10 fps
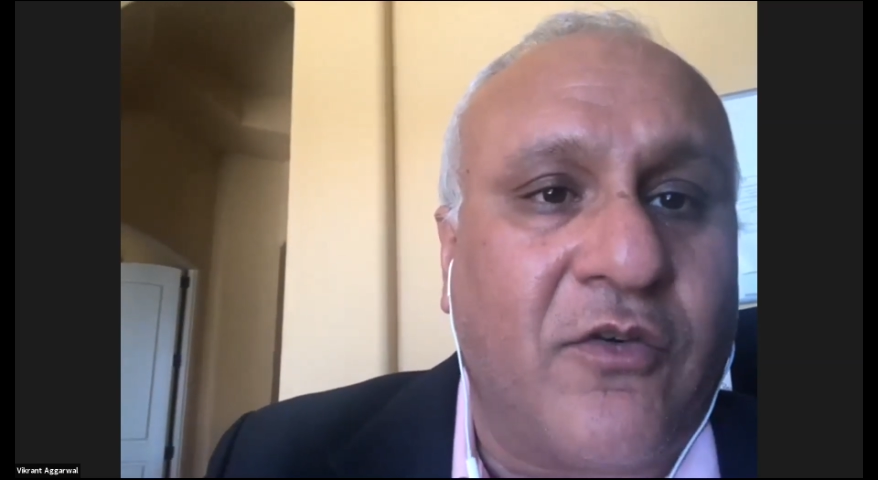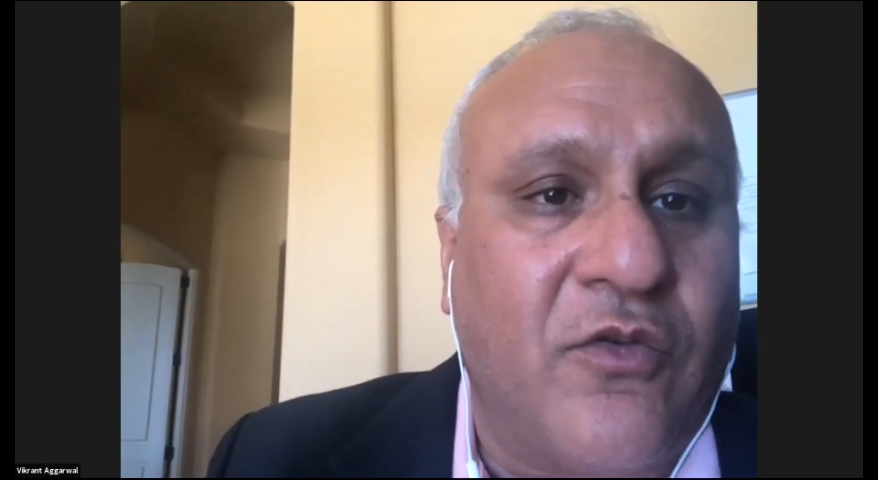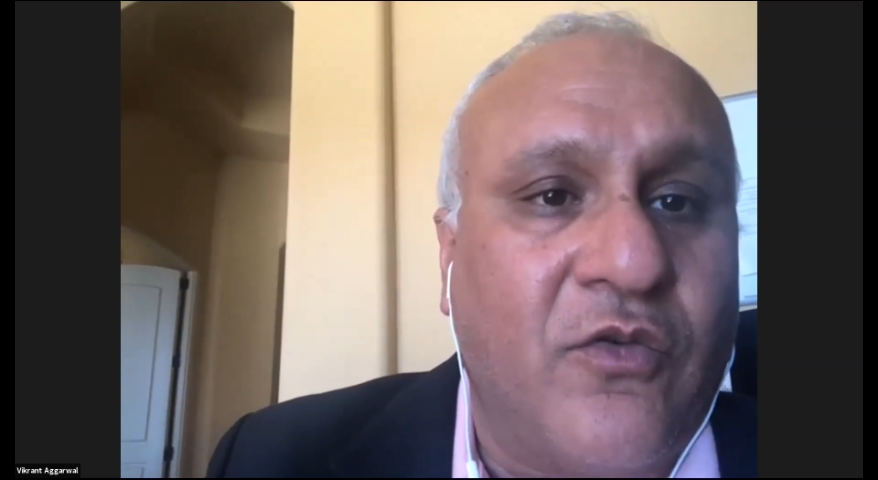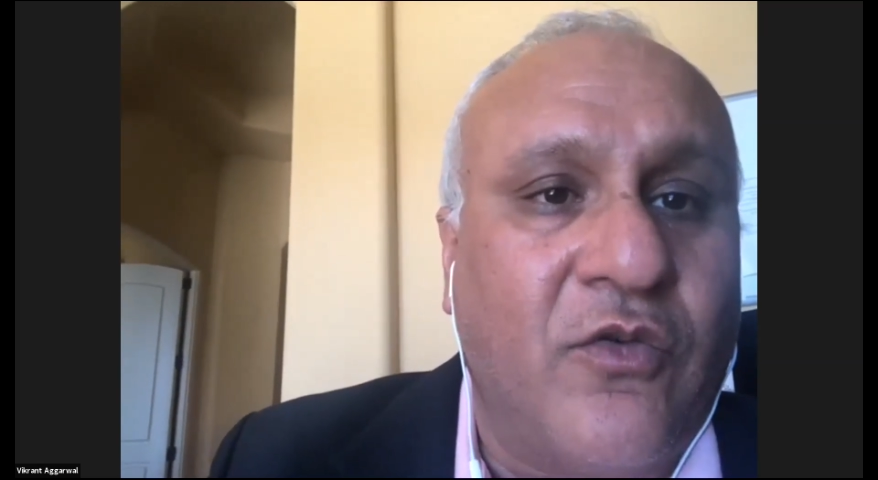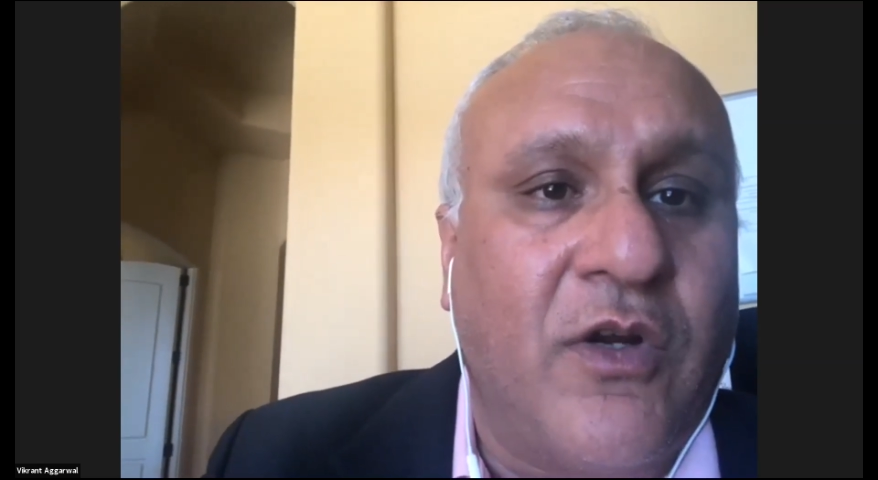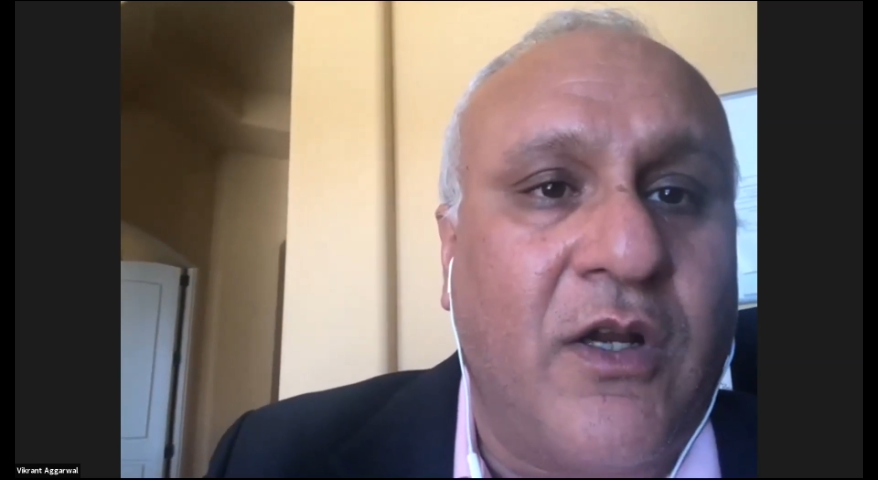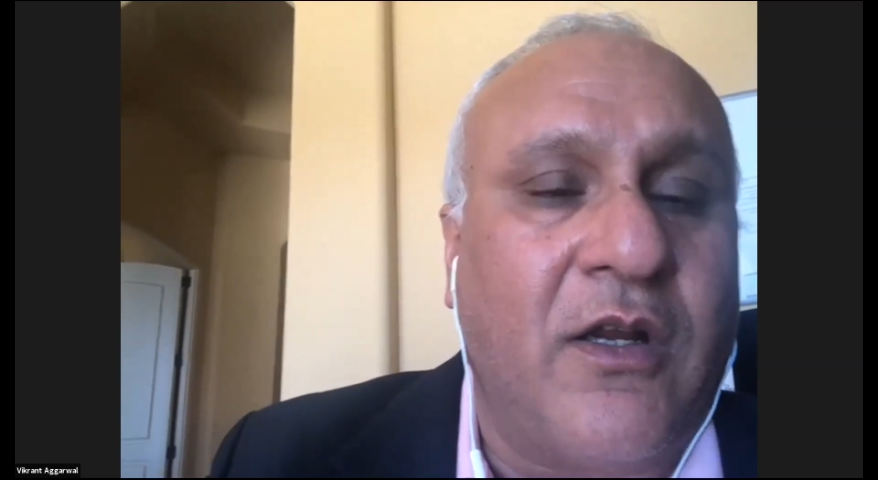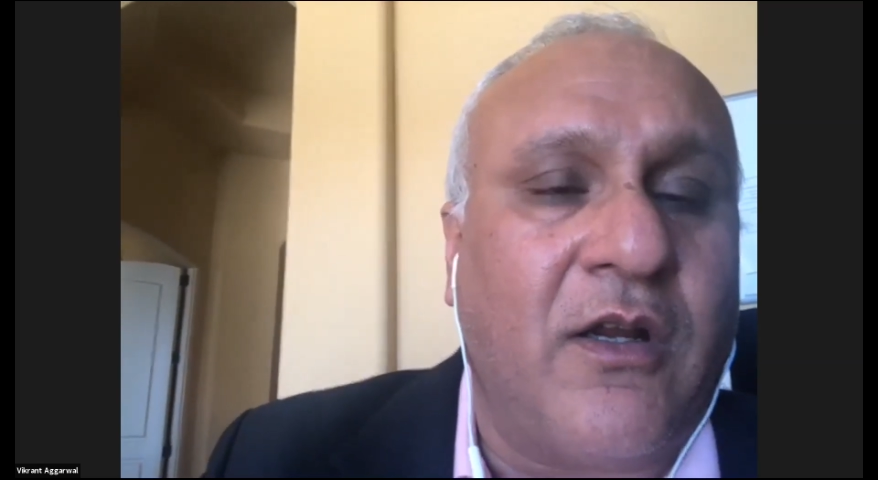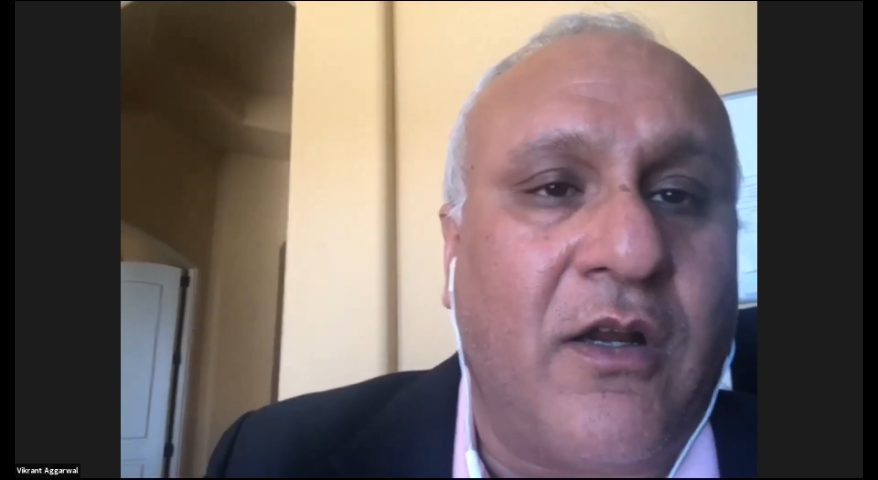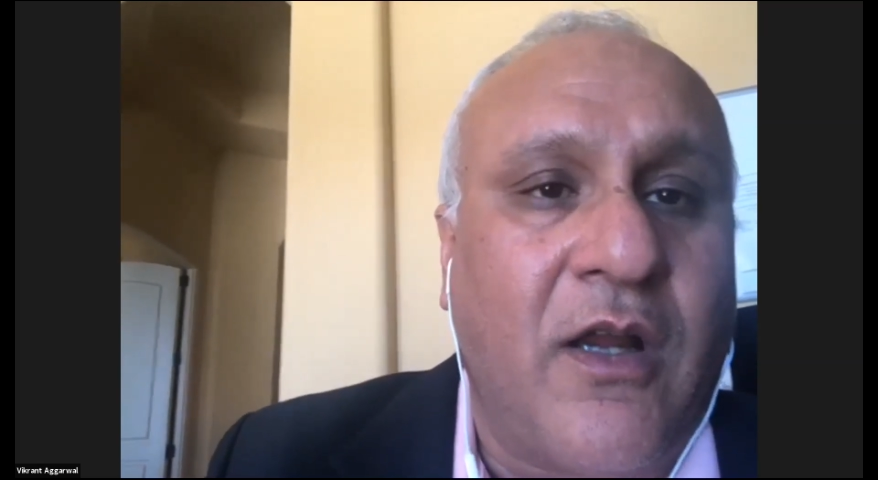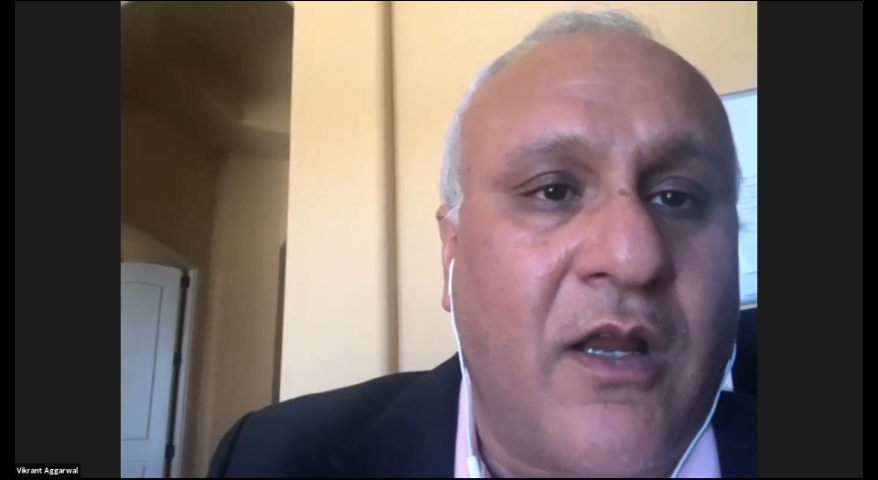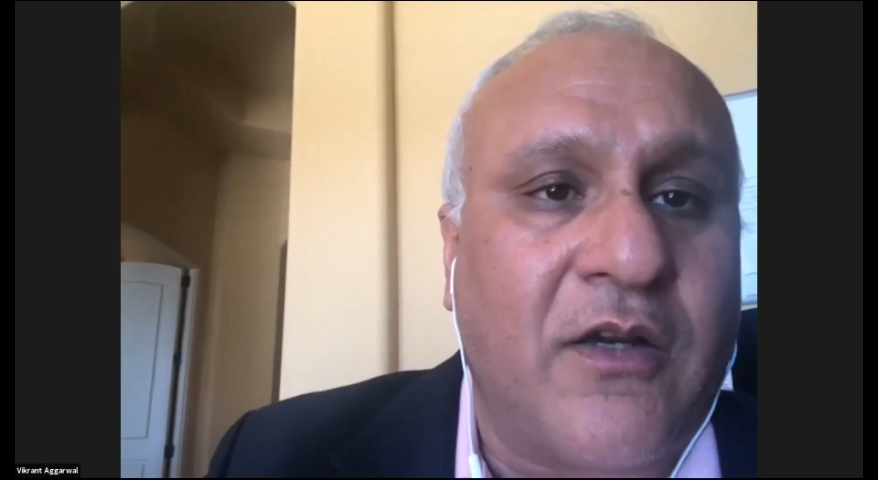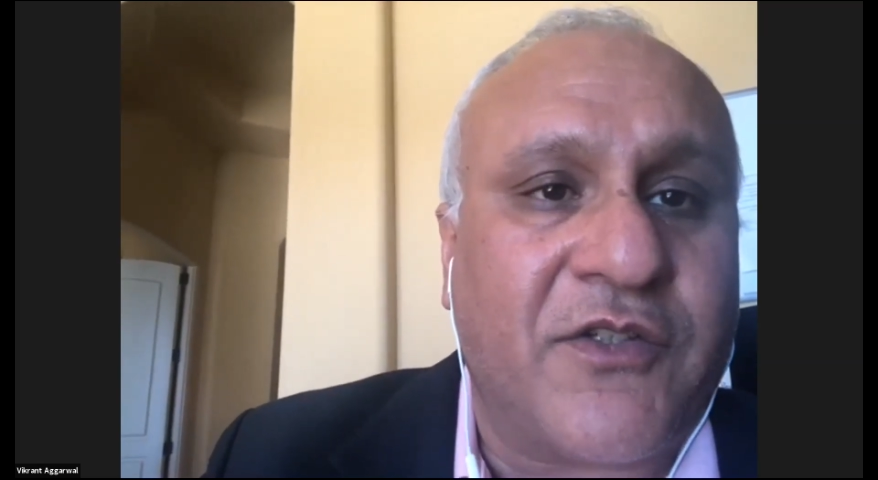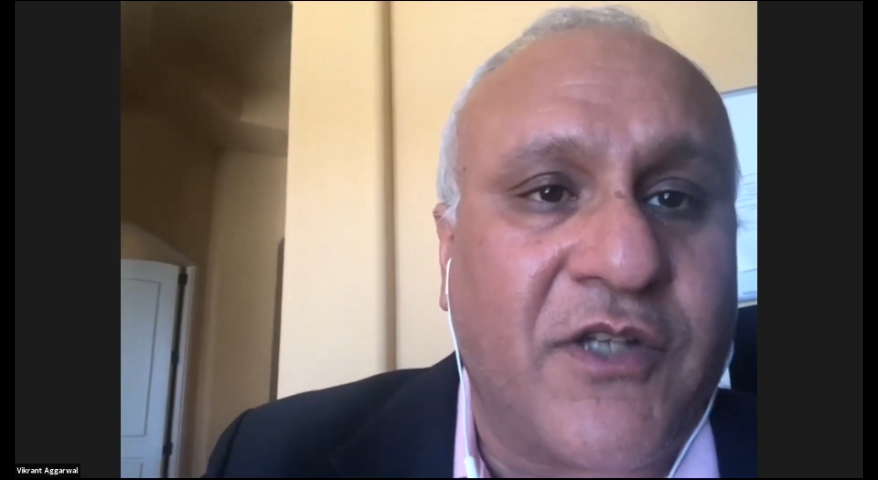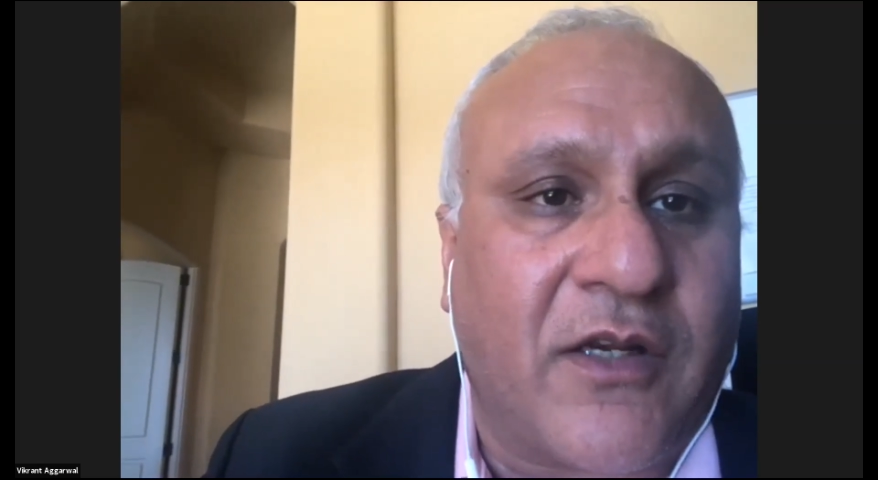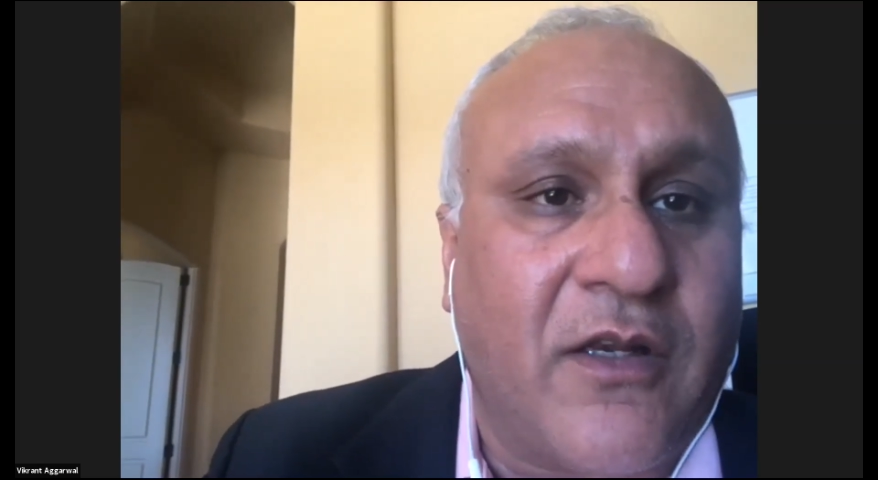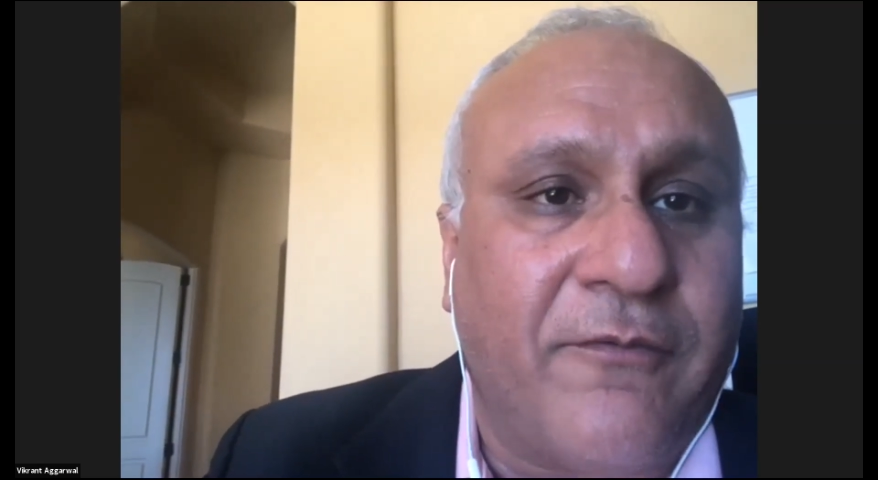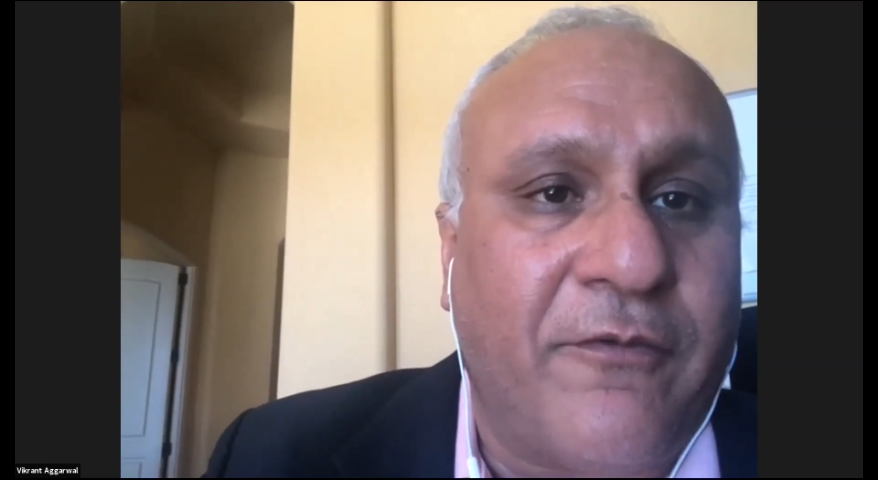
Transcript: through our shuttle